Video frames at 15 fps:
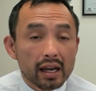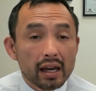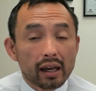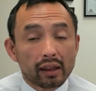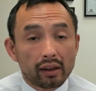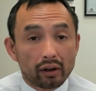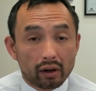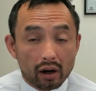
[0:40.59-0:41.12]

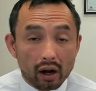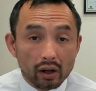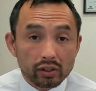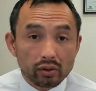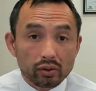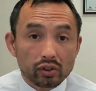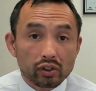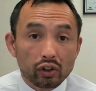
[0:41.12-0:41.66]
There are also
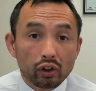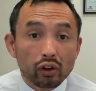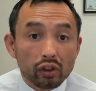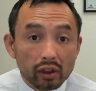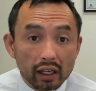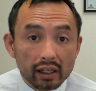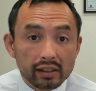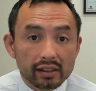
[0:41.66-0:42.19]
certain
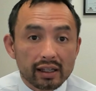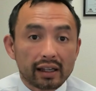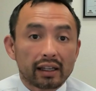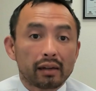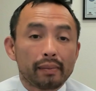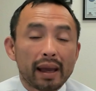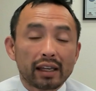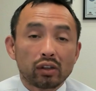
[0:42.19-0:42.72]
things that can
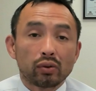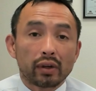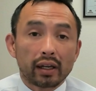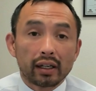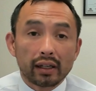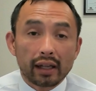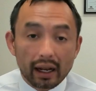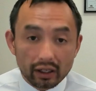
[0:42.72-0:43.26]
make you
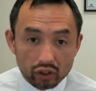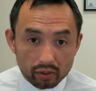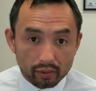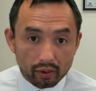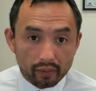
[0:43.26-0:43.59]
ineligible.